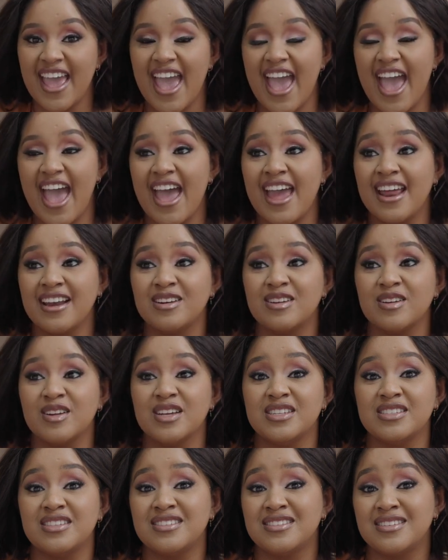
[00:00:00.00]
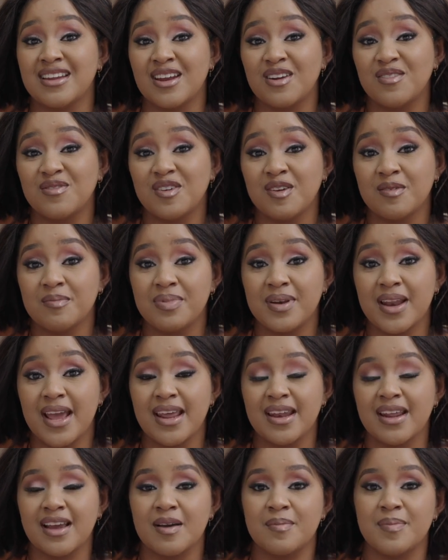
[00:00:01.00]
And instead of
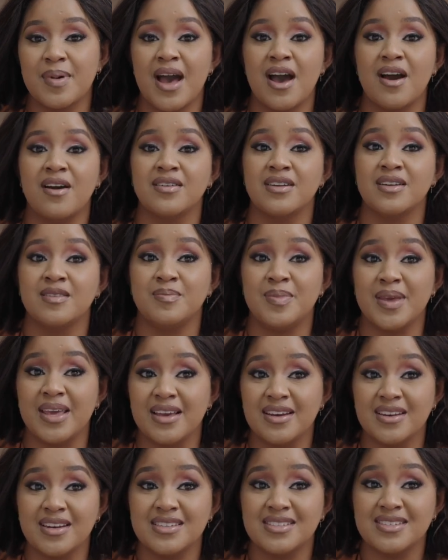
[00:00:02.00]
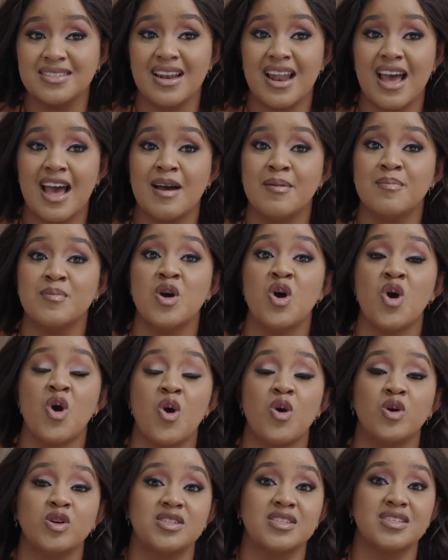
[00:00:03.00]
complaining about it, being in a slump,
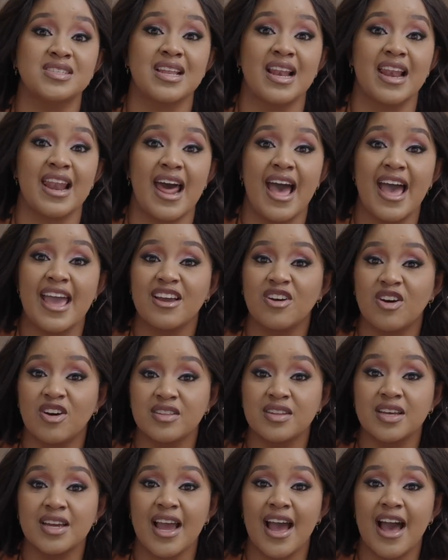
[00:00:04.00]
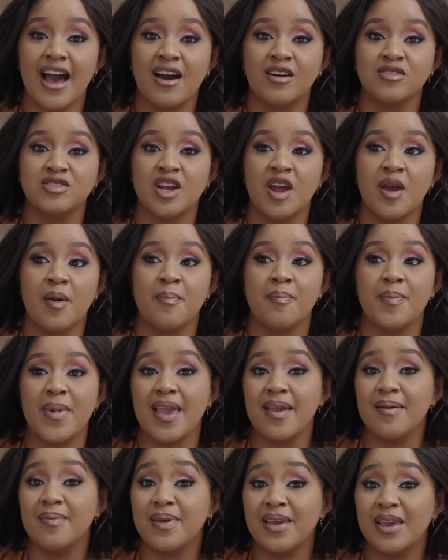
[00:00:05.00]
or just lying on the couch,
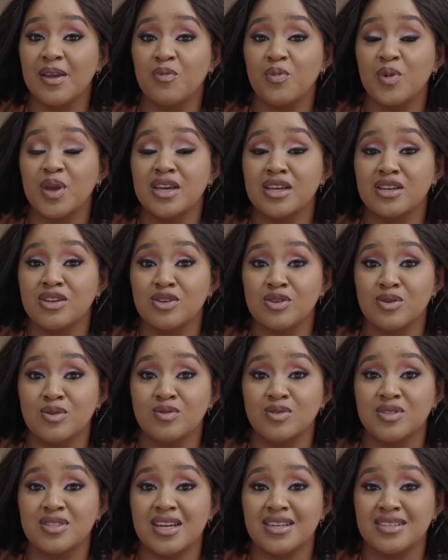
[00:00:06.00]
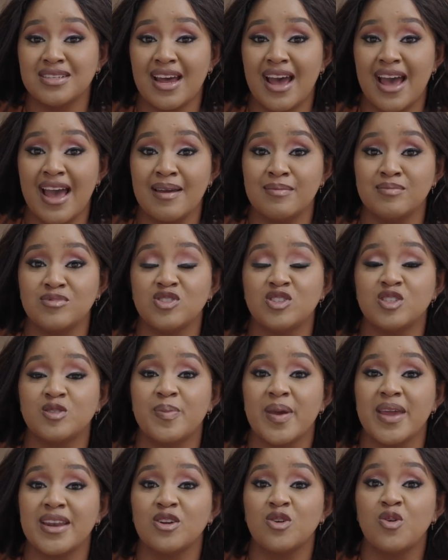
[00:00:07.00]
maybe we can use that time to
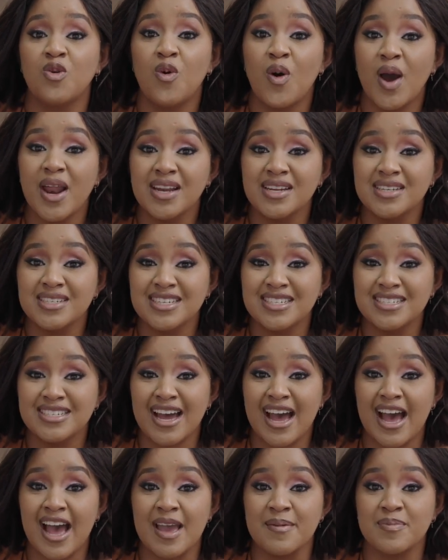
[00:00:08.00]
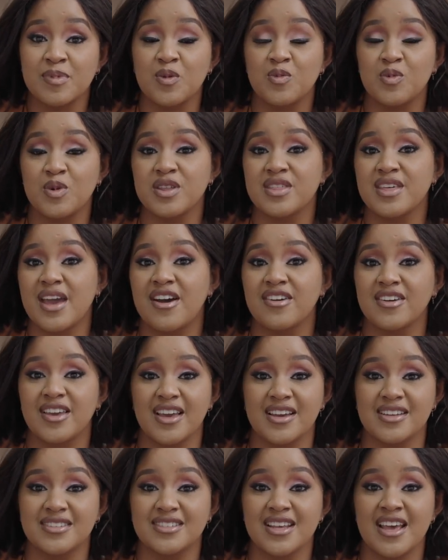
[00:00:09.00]
spend quality time with our
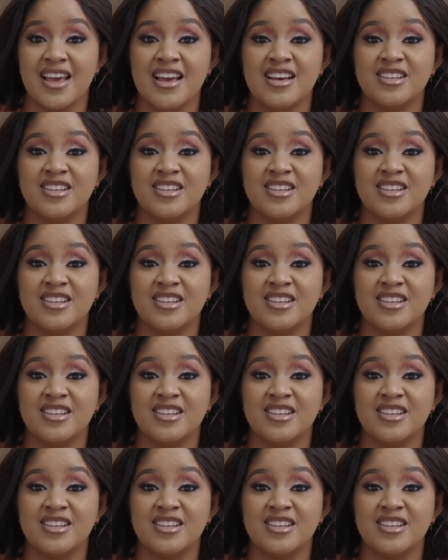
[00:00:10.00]
kids.